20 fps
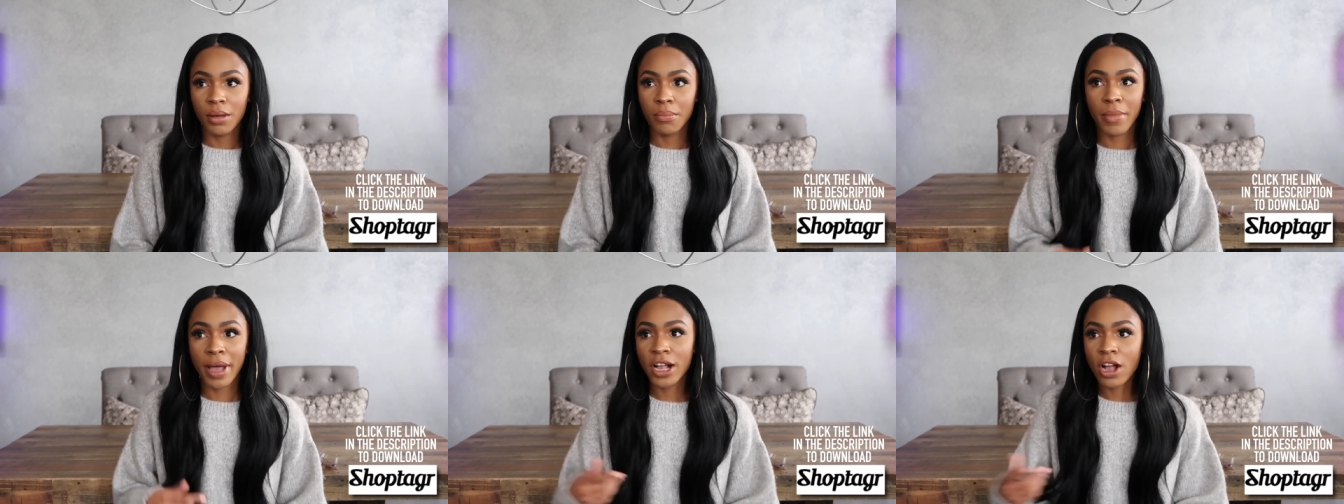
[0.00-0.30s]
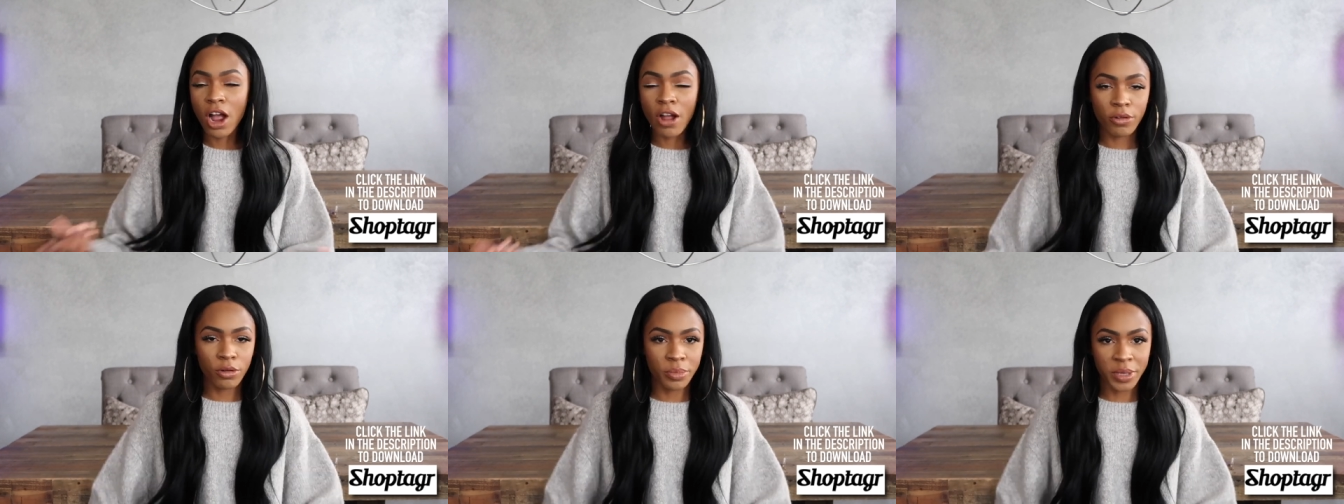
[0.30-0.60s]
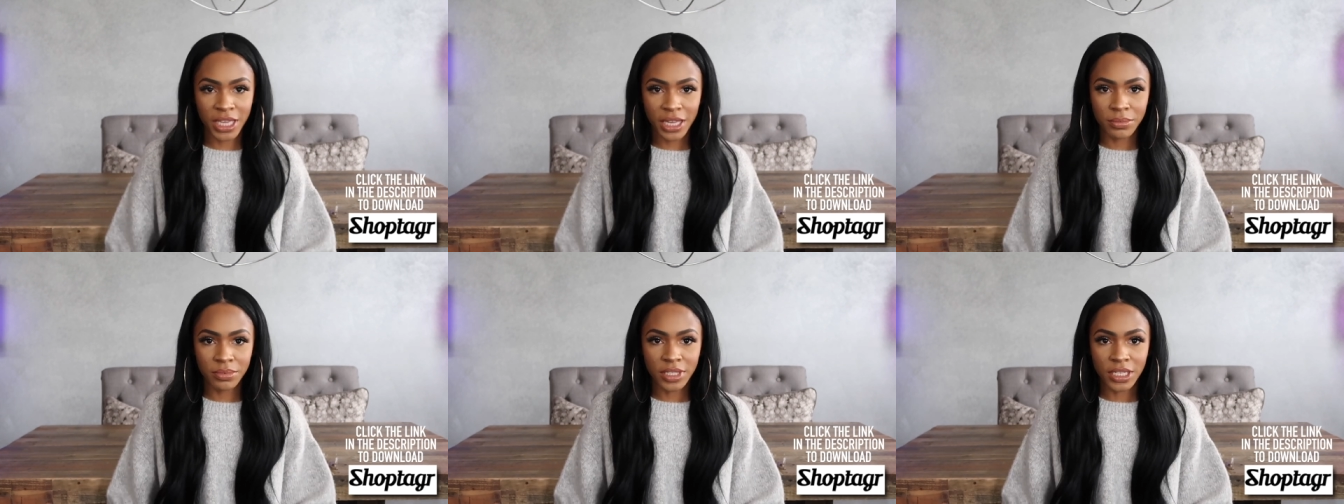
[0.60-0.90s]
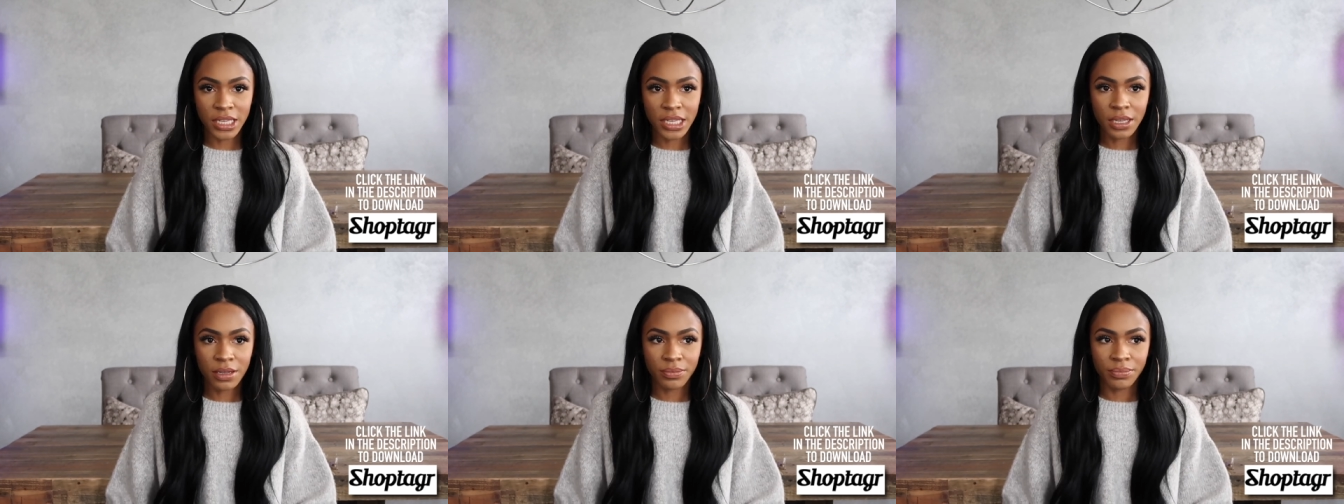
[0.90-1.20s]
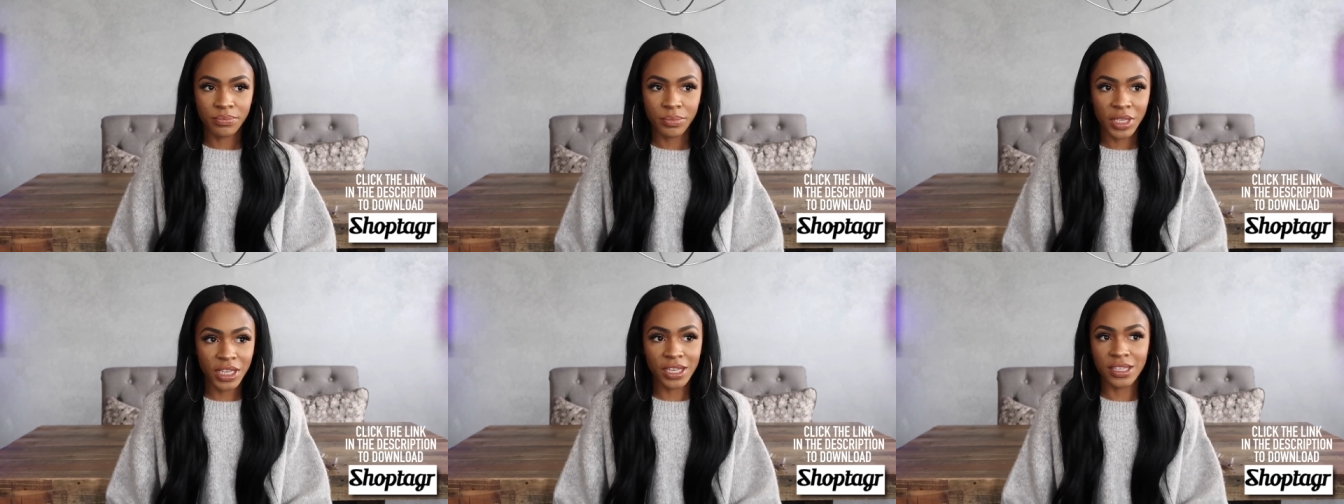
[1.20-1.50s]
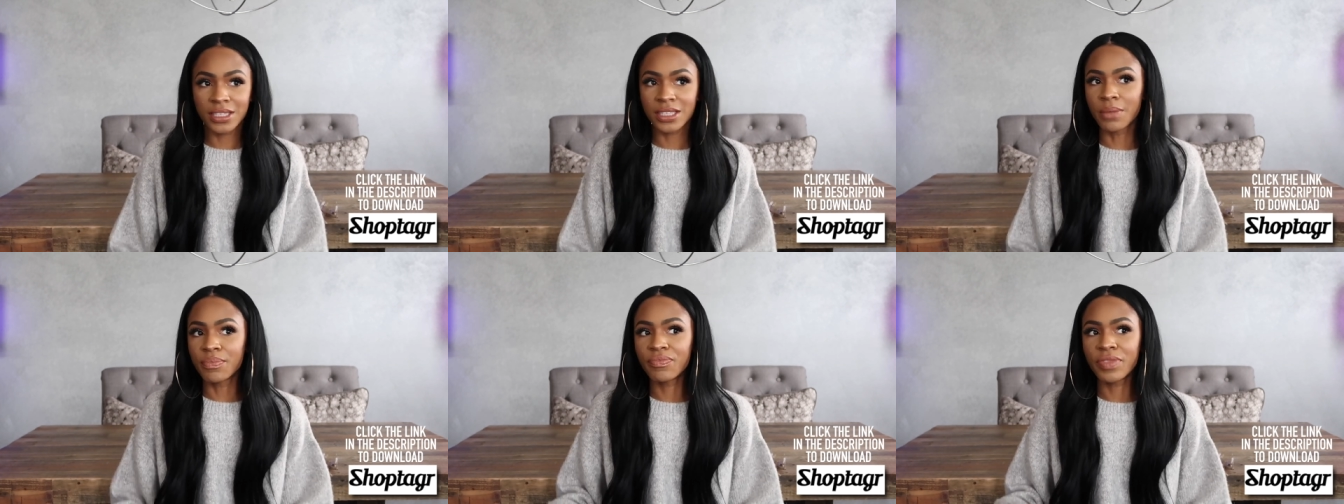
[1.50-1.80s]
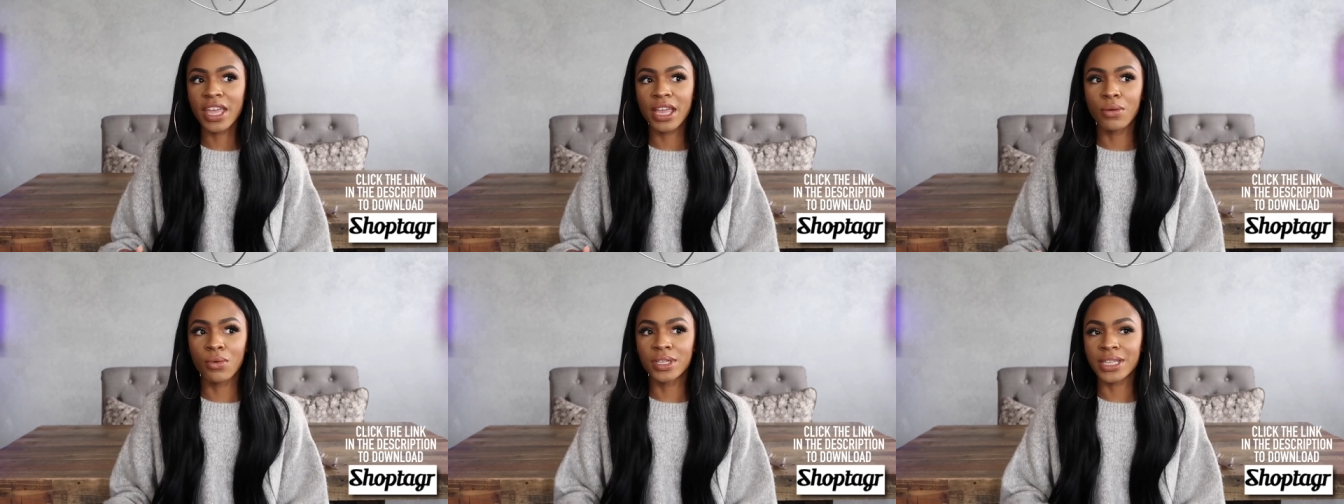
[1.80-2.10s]
my cart will be empty because
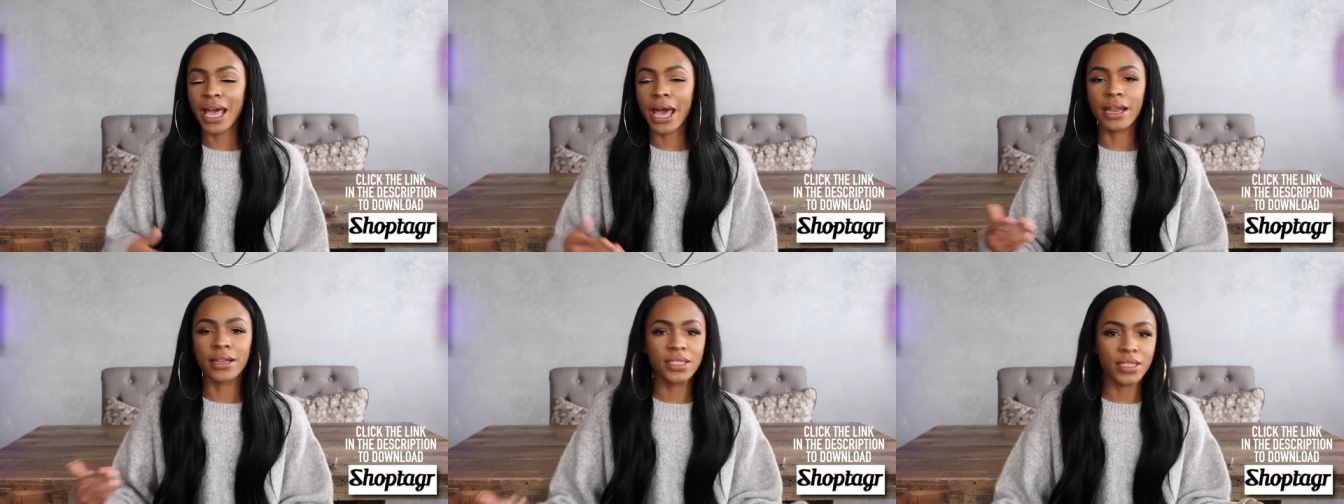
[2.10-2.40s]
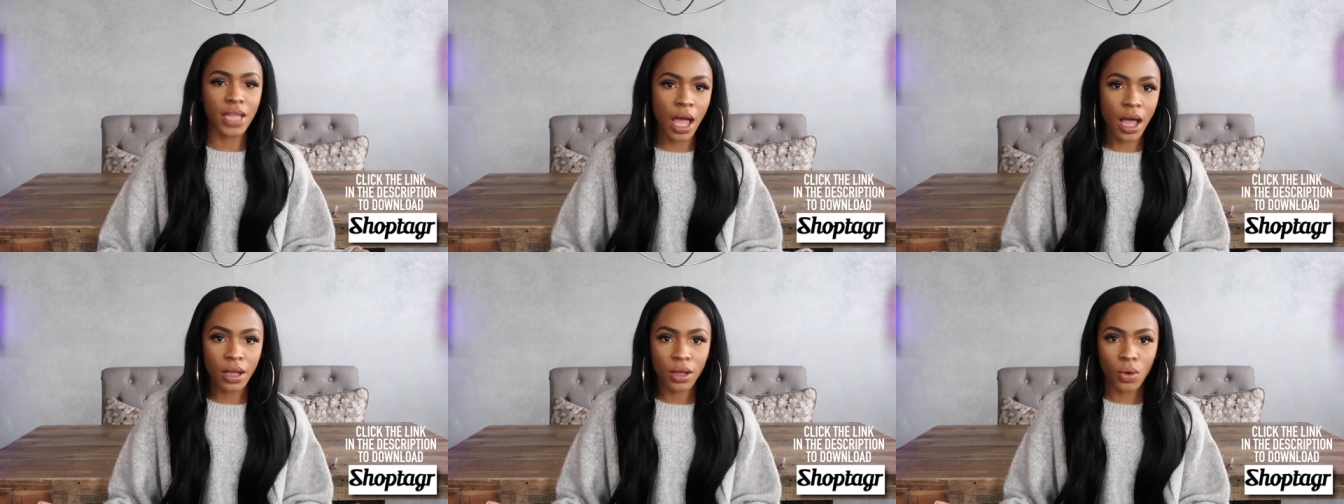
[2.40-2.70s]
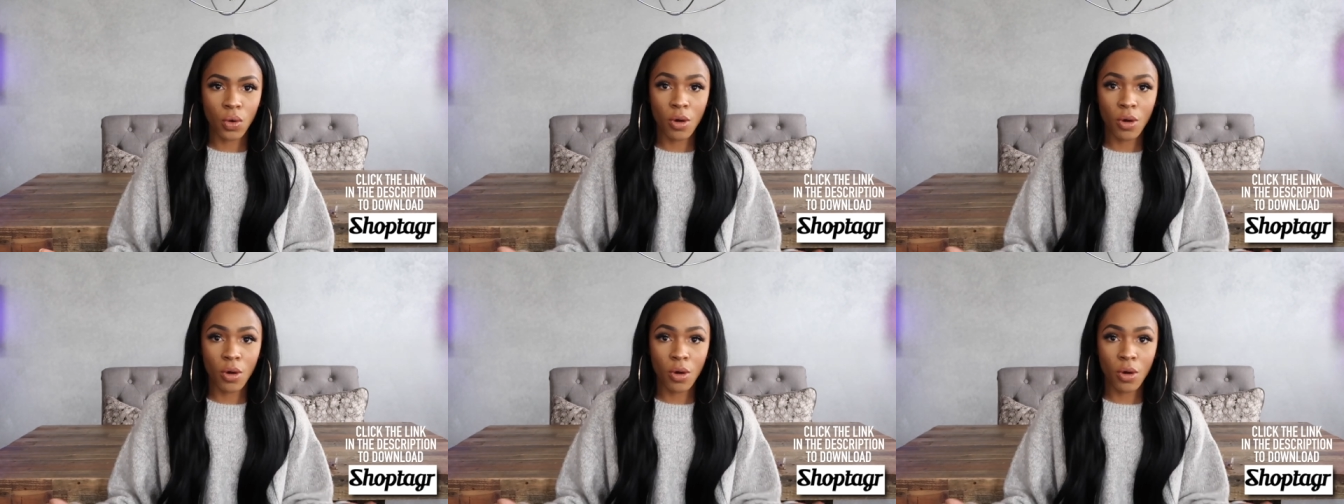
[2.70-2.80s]
something was out of stock,